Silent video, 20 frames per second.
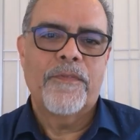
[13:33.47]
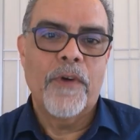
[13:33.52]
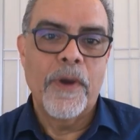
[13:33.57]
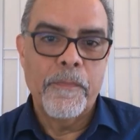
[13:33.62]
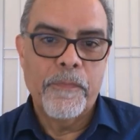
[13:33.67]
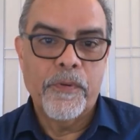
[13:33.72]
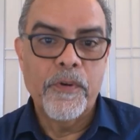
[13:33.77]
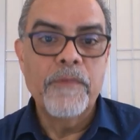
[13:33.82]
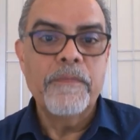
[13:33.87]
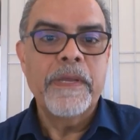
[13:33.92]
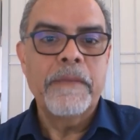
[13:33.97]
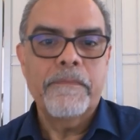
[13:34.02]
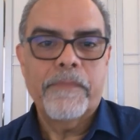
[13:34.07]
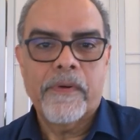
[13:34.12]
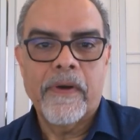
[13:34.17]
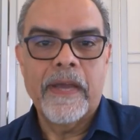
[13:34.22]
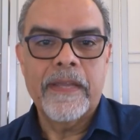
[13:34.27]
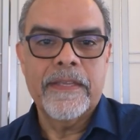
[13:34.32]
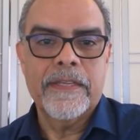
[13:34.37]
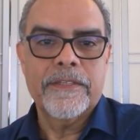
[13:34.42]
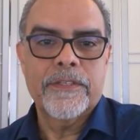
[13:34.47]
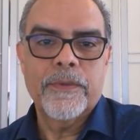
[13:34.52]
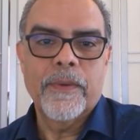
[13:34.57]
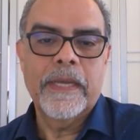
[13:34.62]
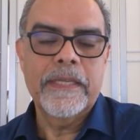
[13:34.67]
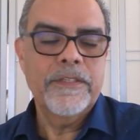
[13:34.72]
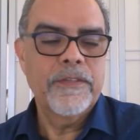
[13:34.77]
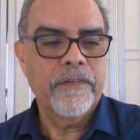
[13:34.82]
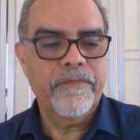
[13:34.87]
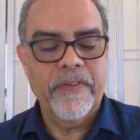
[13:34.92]
improvement projects. So
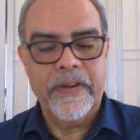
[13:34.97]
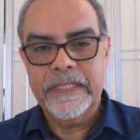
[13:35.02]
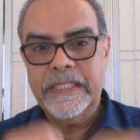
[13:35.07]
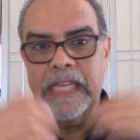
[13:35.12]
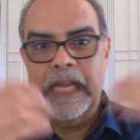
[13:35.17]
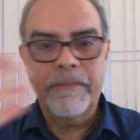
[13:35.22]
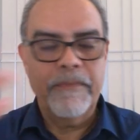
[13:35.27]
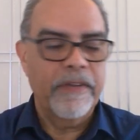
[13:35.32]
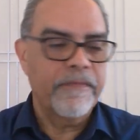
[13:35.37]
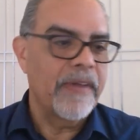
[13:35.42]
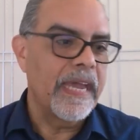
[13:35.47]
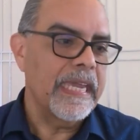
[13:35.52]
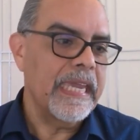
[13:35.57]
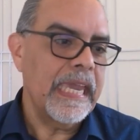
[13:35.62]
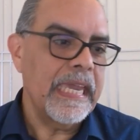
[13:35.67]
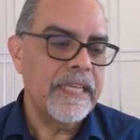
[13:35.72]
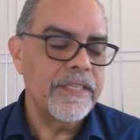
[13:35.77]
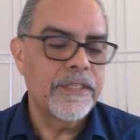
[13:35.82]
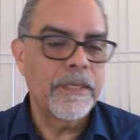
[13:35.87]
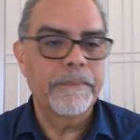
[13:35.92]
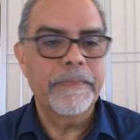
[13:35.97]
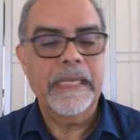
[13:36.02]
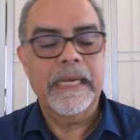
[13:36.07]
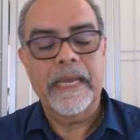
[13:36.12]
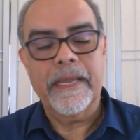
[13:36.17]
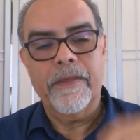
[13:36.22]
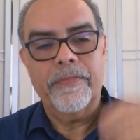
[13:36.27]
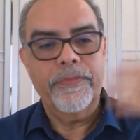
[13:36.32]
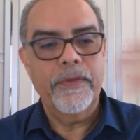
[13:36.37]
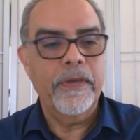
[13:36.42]
I took, for example, if I gain something
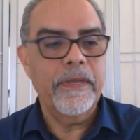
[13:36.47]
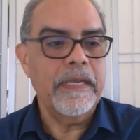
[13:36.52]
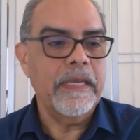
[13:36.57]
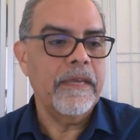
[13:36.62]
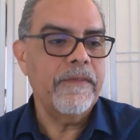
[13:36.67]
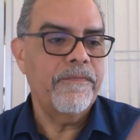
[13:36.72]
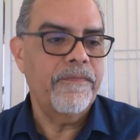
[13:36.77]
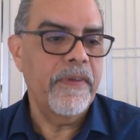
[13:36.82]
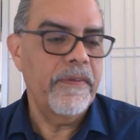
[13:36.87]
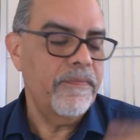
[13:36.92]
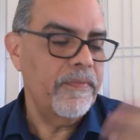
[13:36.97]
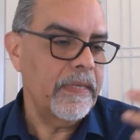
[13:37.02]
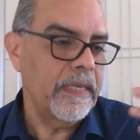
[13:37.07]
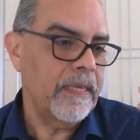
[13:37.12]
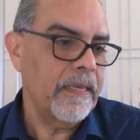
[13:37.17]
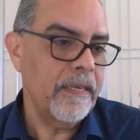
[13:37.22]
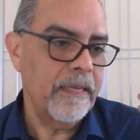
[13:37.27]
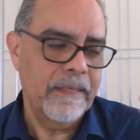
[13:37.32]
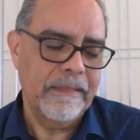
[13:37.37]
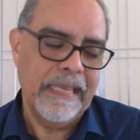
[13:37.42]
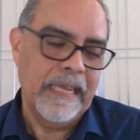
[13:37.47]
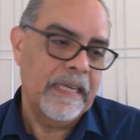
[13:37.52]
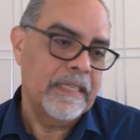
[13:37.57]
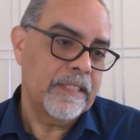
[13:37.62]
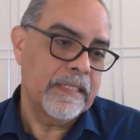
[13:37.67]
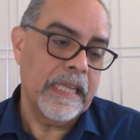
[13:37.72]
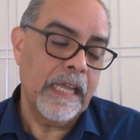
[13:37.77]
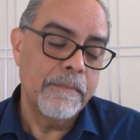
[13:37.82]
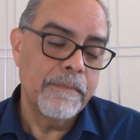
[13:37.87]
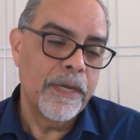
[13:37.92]
like a 30, 50, and then in
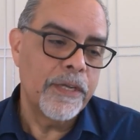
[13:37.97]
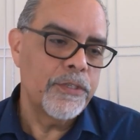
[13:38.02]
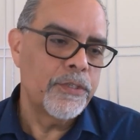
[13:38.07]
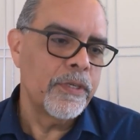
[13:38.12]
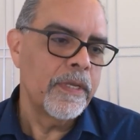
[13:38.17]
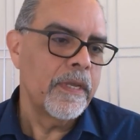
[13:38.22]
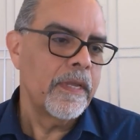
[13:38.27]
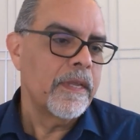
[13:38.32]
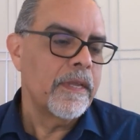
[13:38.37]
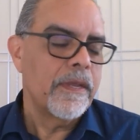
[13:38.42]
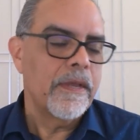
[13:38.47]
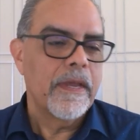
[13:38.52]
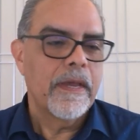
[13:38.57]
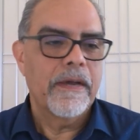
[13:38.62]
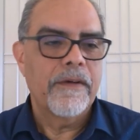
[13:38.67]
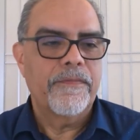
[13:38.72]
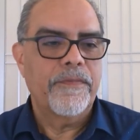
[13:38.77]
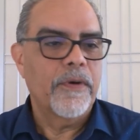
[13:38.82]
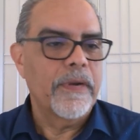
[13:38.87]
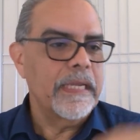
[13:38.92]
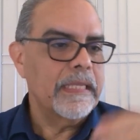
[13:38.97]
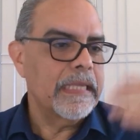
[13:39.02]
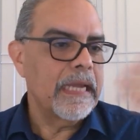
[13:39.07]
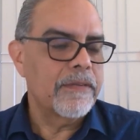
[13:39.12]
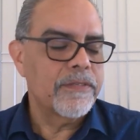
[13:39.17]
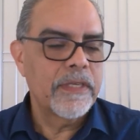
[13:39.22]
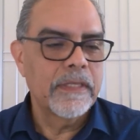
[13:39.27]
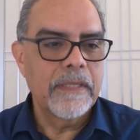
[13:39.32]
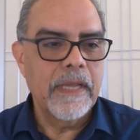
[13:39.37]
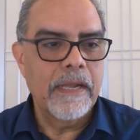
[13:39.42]
some much,
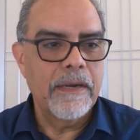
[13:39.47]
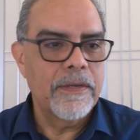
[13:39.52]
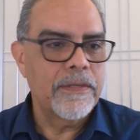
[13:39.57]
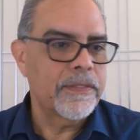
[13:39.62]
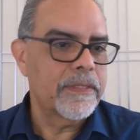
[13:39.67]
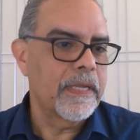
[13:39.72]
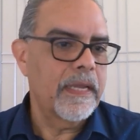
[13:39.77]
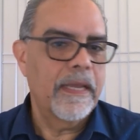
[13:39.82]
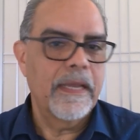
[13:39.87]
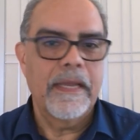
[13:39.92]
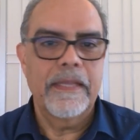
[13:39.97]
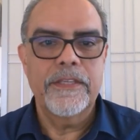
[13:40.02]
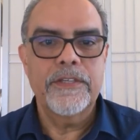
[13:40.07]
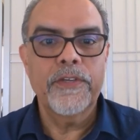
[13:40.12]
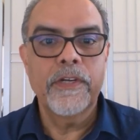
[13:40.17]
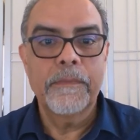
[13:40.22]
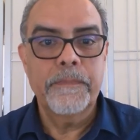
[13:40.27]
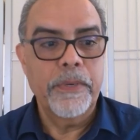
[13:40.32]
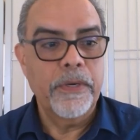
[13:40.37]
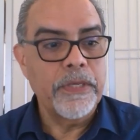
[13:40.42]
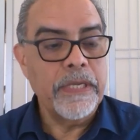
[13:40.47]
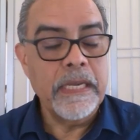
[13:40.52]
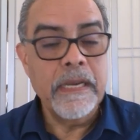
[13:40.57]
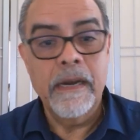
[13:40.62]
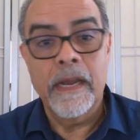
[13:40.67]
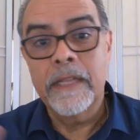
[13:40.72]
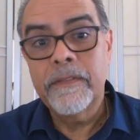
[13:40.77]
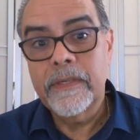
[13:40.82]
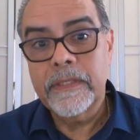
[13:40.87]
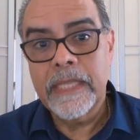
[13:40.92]
$40,000 additional per year,
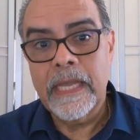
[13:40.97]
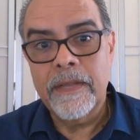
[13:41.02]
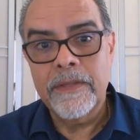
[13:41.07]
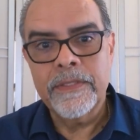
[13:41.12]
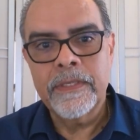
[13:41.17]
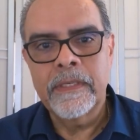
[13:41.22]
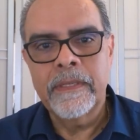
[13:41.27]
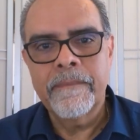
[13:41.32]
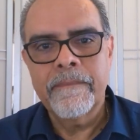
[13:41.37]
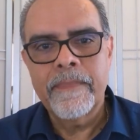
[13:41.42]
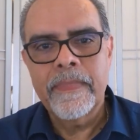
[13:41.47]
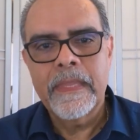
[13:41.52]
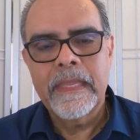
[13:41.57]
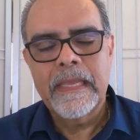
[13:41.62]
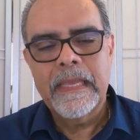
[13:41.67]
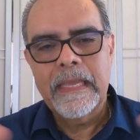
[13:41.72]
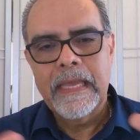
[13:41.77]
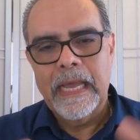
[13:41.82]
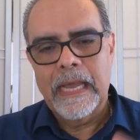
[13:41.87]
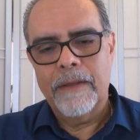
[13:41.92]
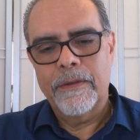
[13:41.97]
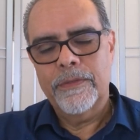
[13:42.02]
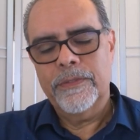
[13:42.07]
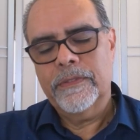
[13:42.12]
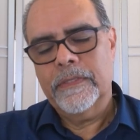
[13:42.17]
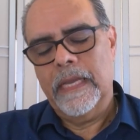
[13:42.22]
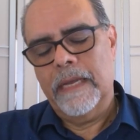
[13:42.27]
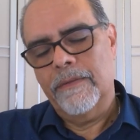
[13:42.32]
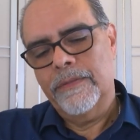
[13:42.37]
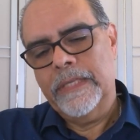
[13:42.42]
100,000,
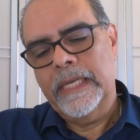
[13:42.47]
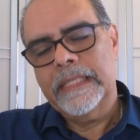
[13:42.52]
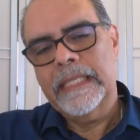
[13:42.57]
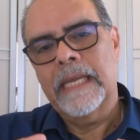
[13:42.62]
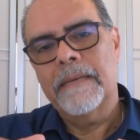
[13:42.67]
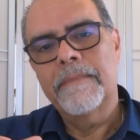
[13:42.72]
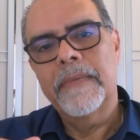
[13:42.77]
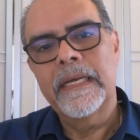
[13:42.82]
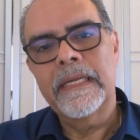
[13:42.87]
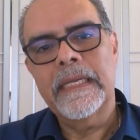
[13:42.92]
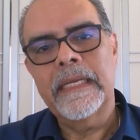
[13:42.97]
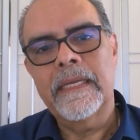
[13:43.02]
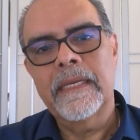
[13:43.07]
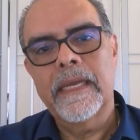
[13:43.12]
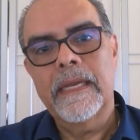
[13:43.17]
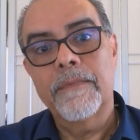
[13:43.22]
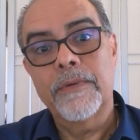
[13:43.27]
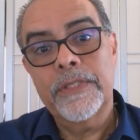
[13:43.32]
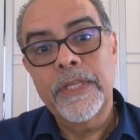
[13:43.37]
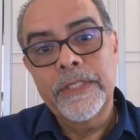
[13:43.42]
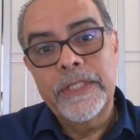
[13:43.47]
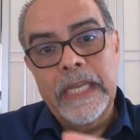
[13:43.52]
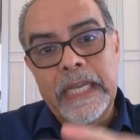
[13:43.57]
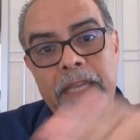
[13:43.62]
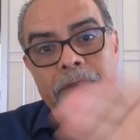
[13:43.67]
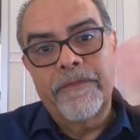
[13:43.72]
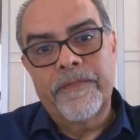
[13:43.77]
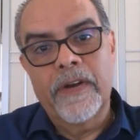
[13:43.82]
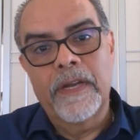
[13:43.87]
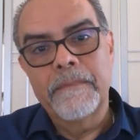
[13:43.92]
I'll take that money. It wasn't
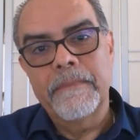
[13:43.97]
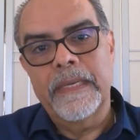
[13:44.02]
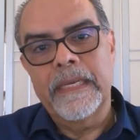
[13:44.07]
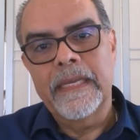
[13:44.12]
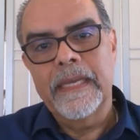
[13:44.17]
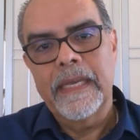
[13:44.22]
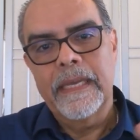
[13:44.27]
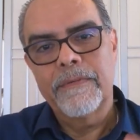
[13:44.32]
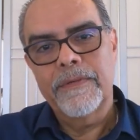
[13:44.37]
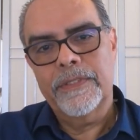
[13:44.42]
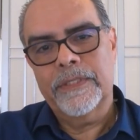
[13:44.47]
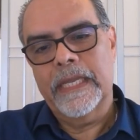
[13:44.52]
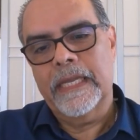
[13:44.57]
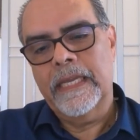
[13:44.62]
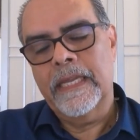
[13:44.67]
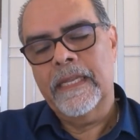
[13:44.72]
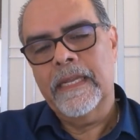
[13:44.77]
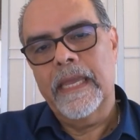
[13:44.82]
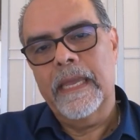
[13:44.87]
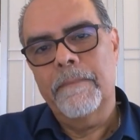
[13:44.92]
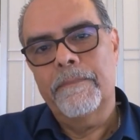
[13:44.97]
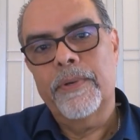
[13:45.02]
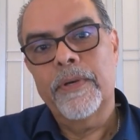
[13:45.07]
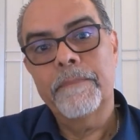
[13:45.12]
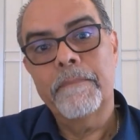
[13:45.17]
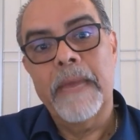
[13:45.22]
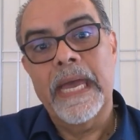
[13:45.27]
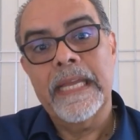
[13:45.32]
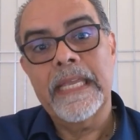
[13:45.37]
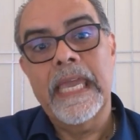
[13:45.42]
taken from me. It was taken and
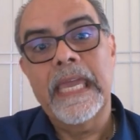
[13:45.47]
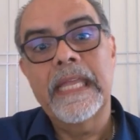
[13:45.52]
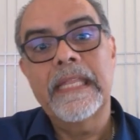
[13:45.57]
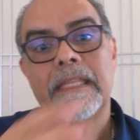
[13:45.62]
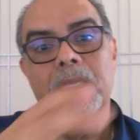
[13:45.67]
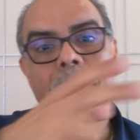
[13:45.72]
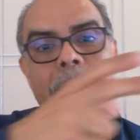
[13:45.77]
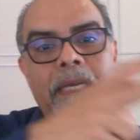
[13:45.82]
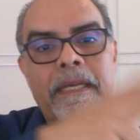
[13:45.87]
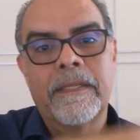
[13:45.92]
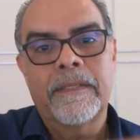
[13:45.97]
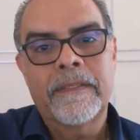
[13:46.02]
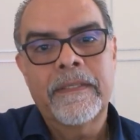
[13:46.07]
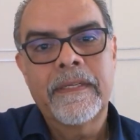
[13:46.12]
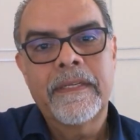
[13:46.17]
put back in the mill,